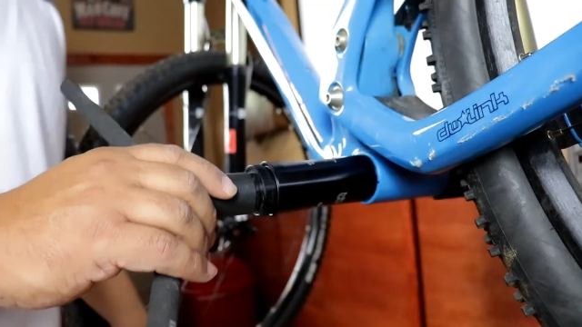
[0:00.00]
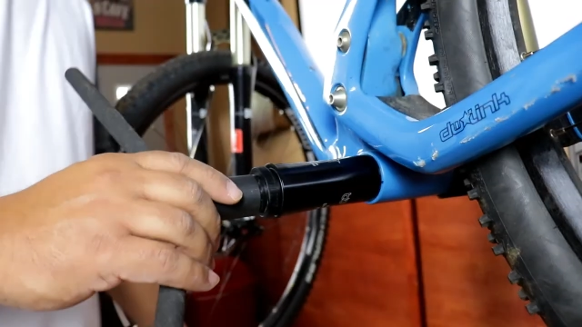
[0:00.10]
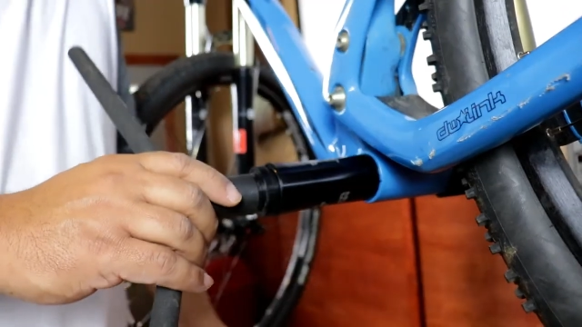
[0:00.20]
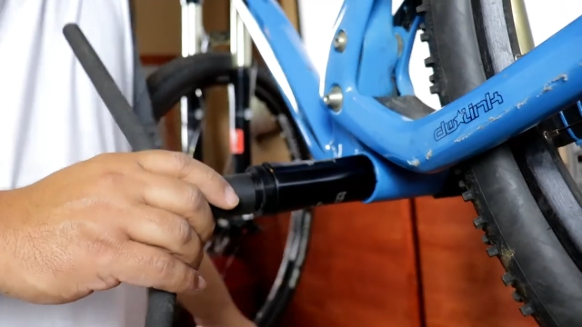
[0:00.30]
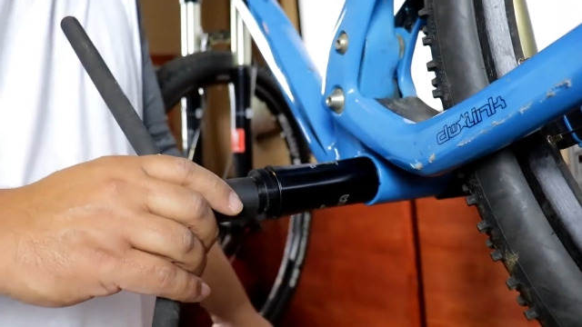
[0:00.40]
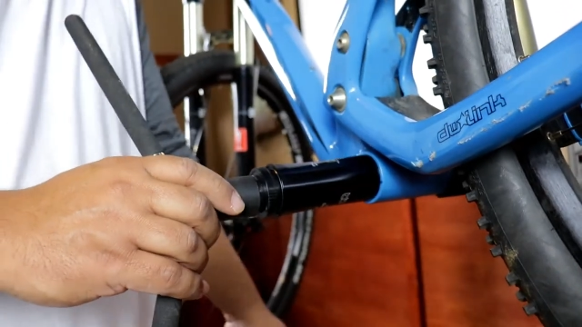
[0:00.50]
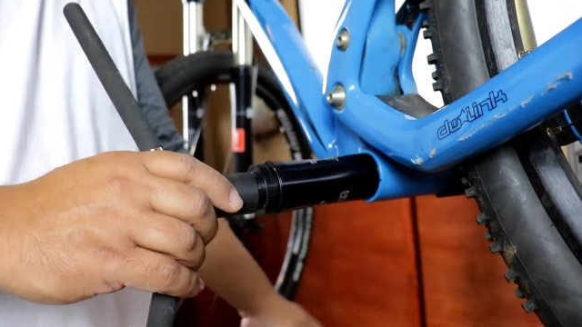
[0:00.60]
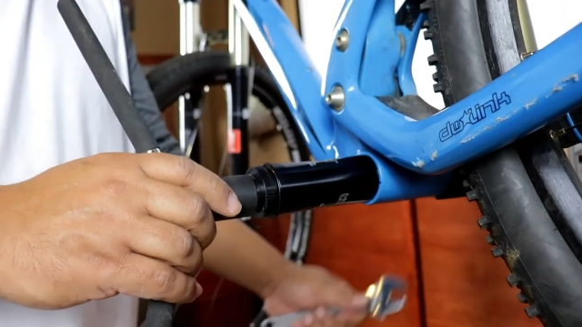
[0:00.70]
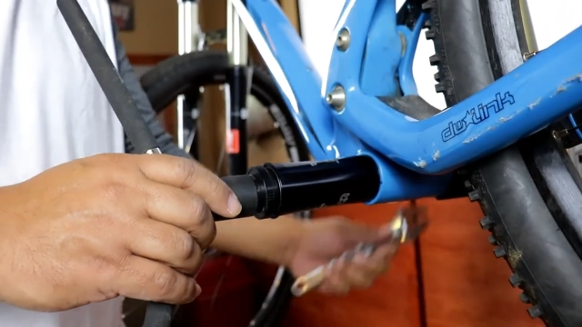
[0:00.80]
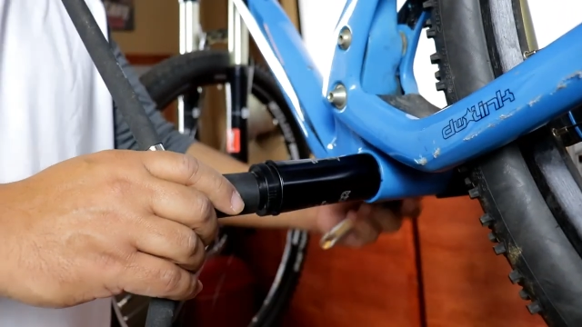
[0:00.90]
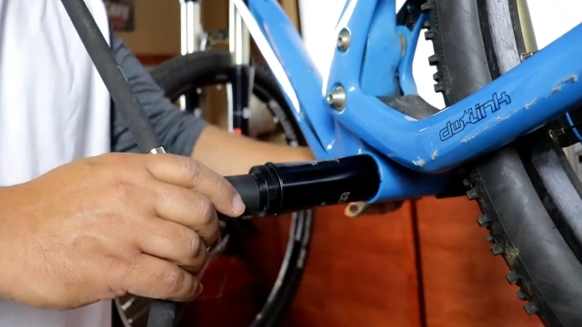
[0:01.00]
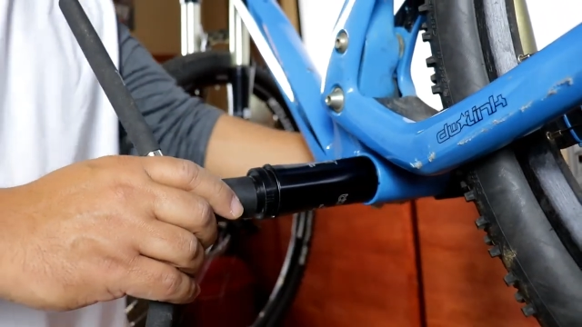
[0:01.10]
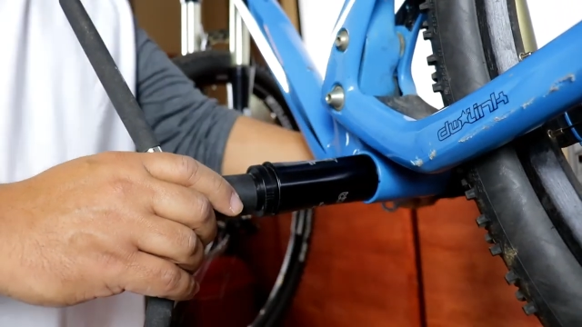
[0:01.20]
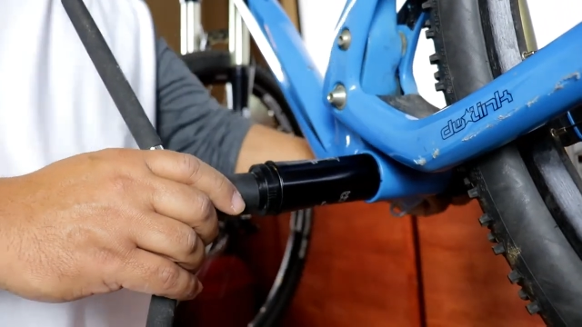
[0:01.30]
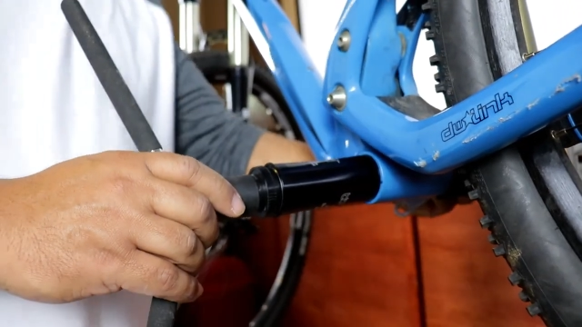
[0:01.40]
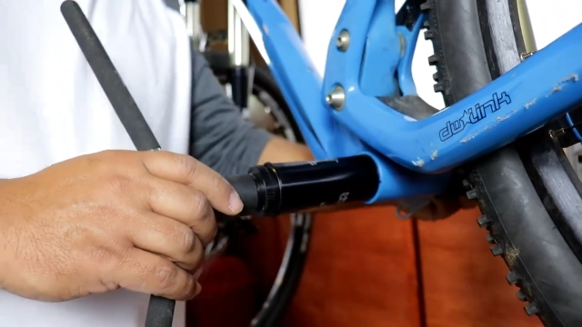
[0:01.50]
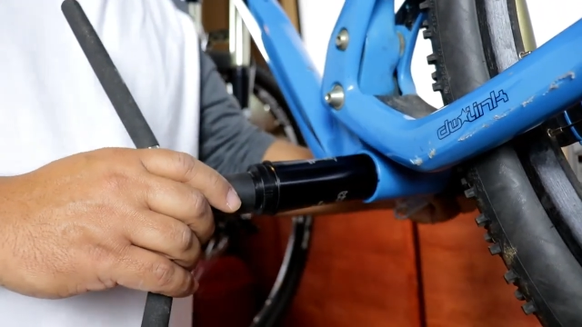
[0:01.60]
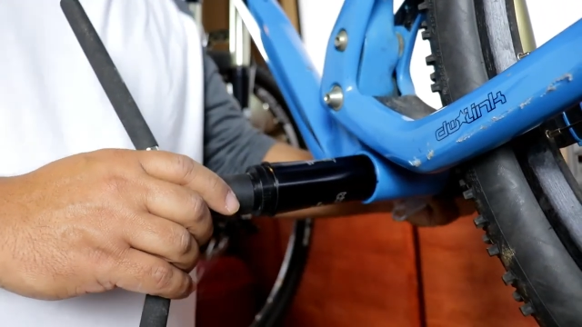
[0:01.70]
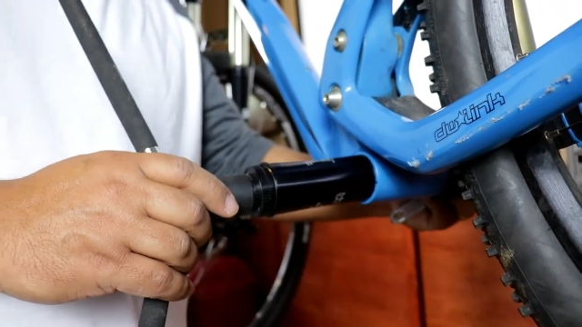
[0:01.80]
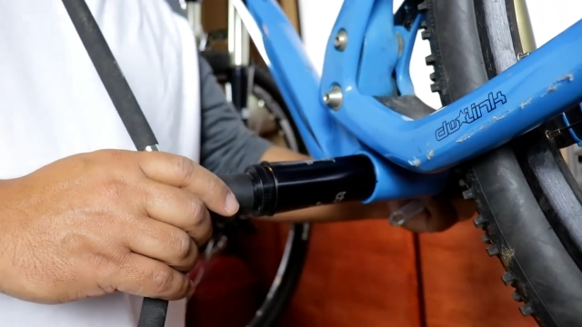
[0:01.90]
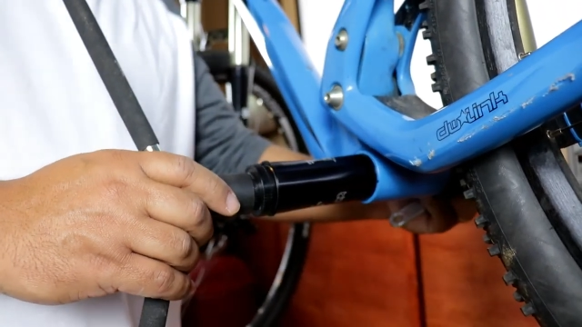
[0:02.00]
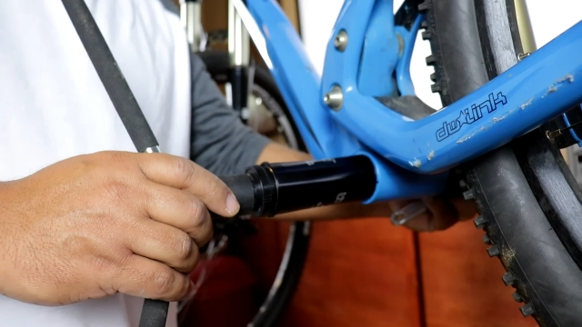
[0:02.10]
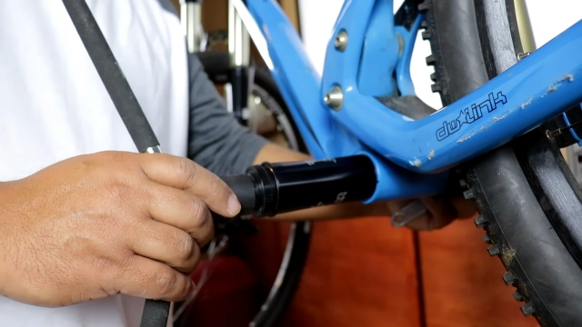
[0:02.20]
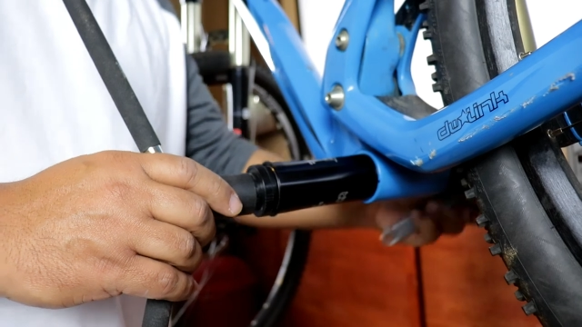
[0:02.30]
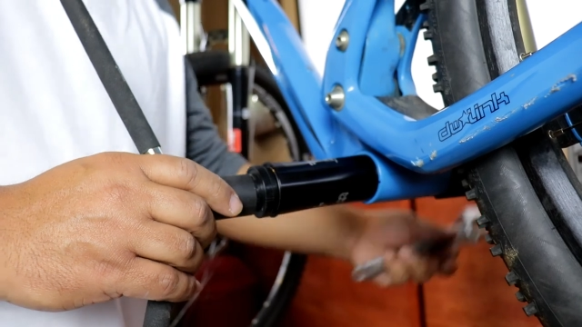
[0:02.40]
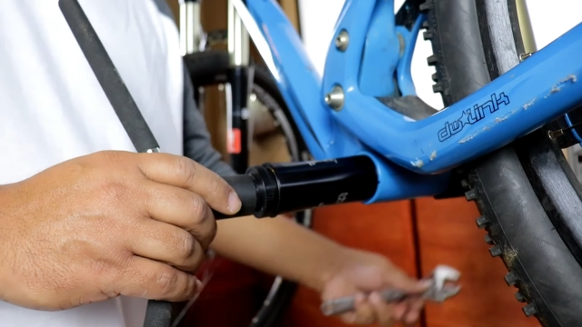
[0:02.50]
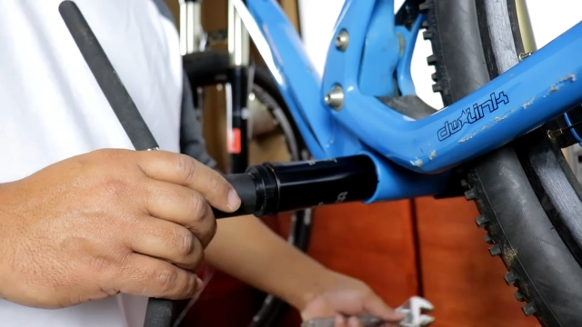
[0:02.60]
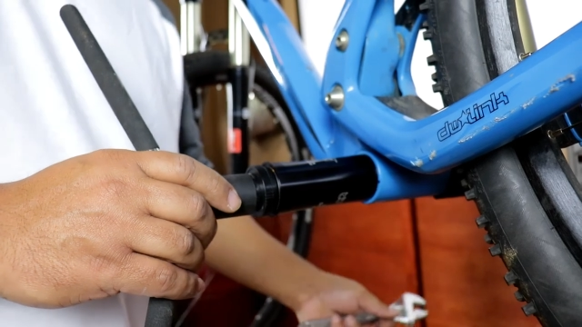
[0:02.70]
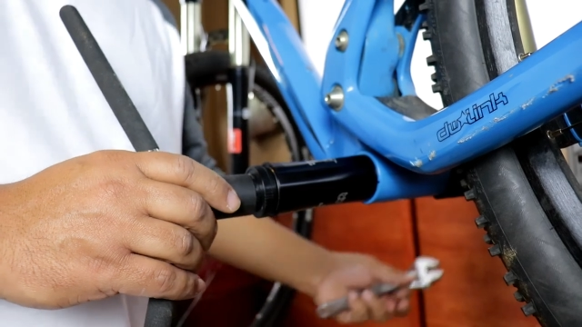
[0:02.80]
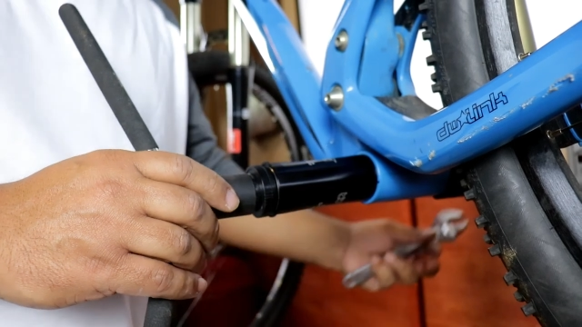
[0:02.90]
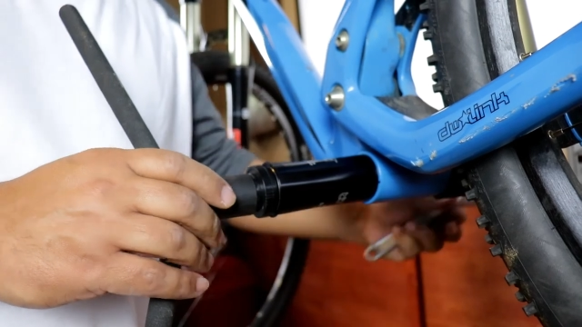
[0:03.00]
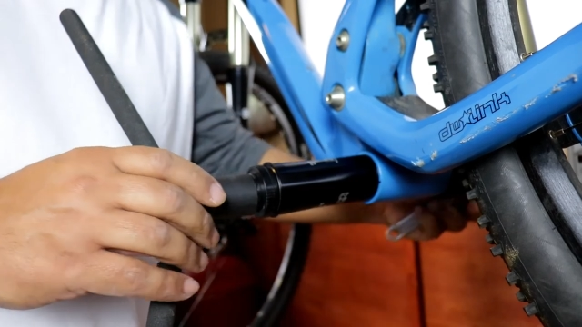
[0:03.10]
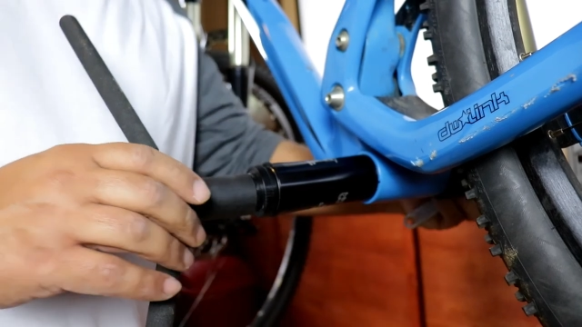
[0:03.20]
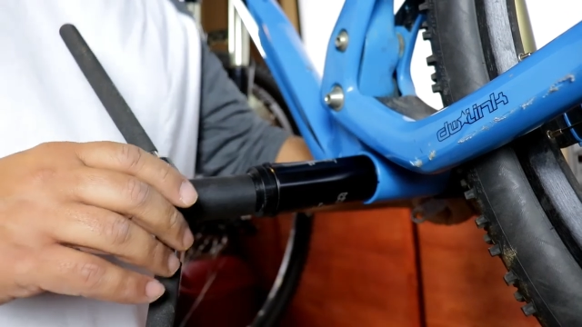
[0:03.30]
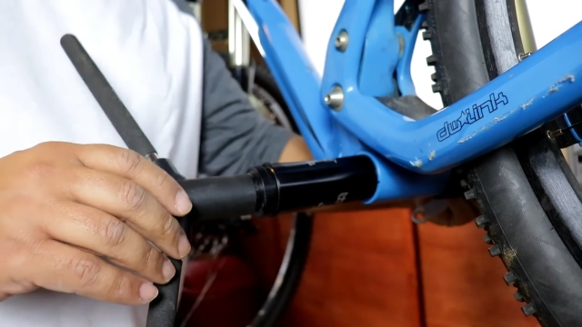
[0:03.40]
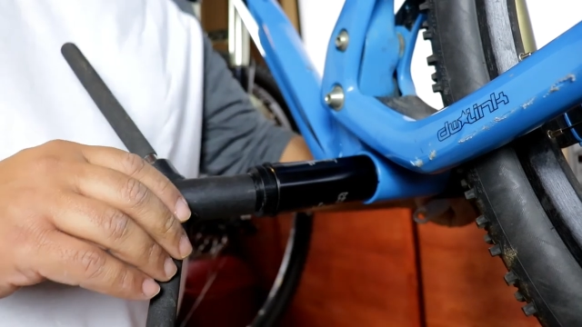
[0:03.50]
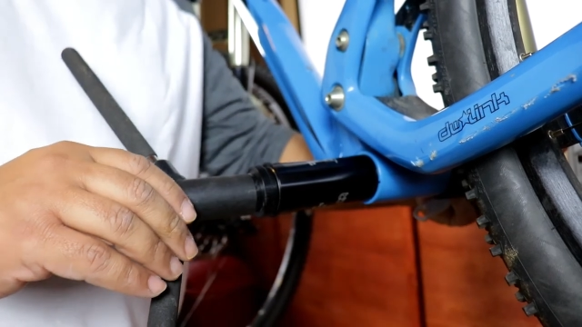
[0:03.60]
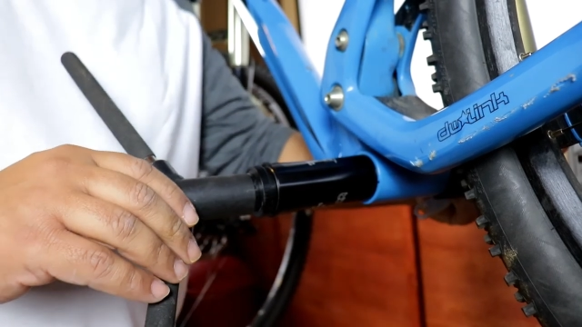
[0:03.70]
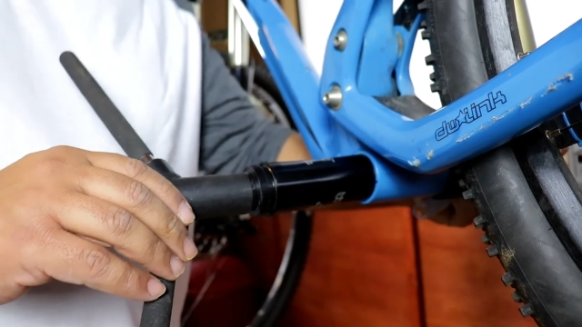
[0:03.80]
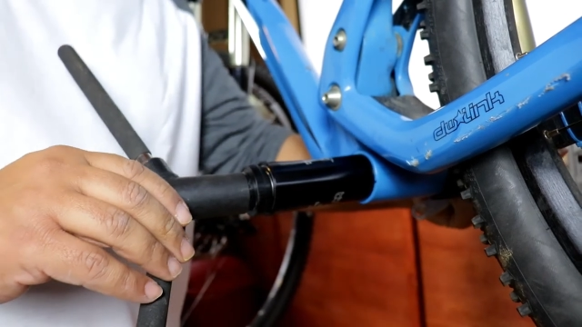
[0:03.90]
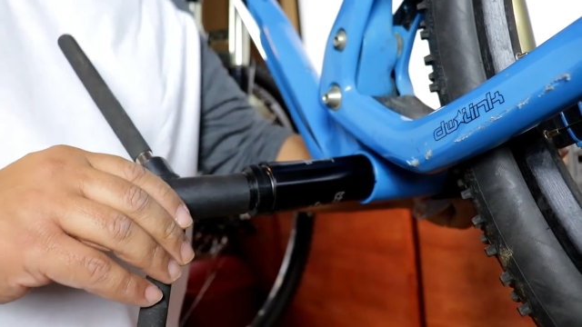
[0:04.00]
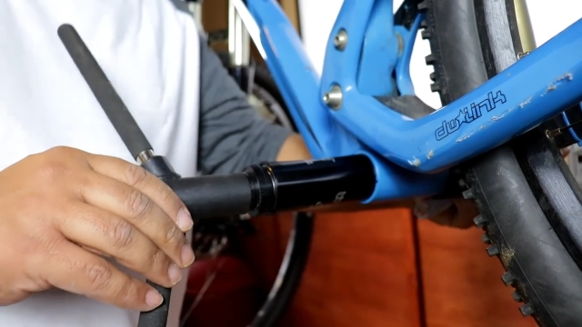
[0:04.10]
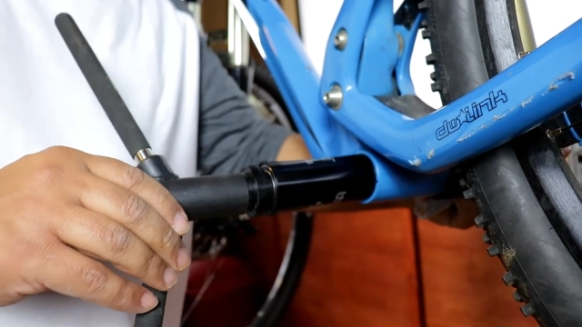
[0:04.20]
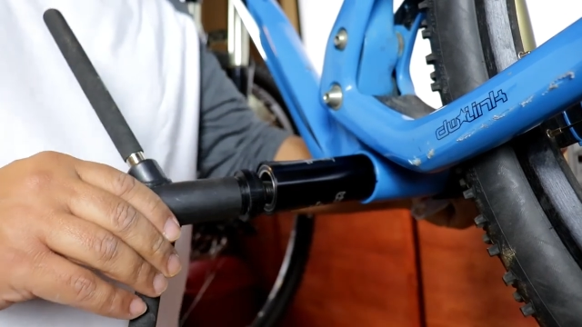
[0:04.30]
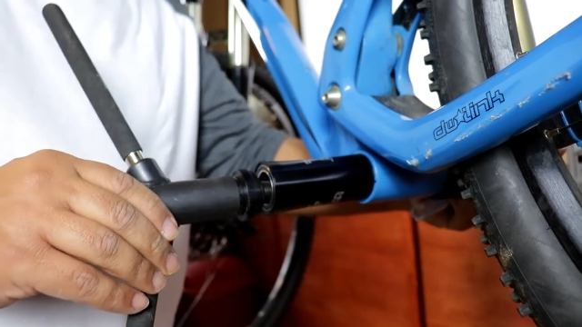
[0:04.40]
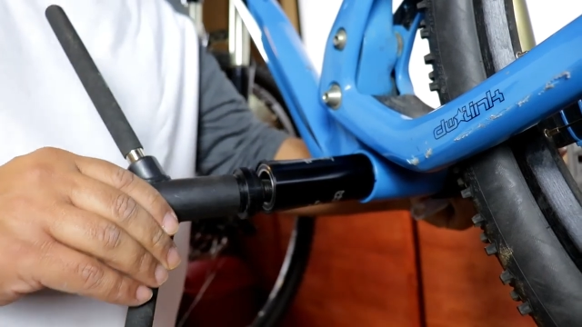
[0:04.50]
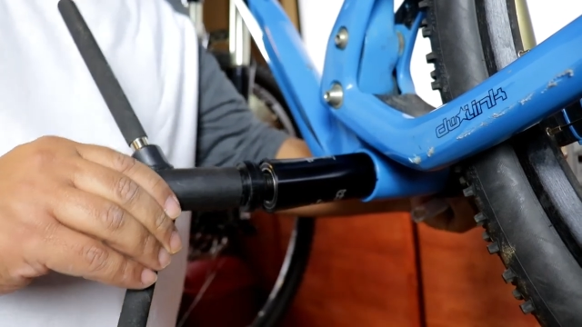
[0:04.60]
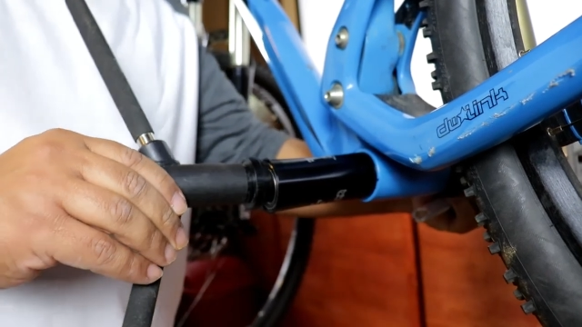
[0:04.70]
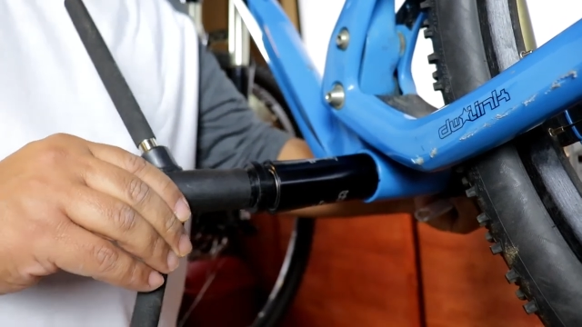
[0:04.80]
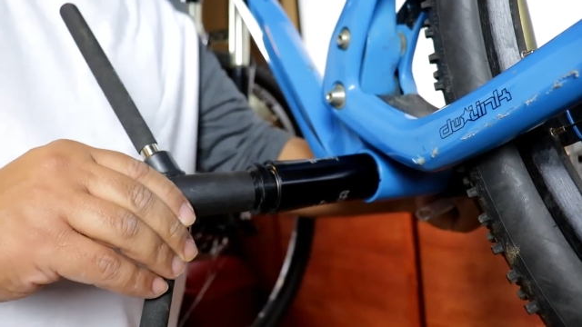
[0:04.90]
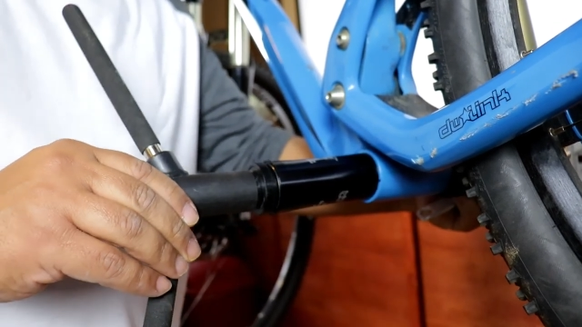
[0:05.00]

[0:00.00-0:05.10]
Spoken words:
Nobody's mouth can be seen.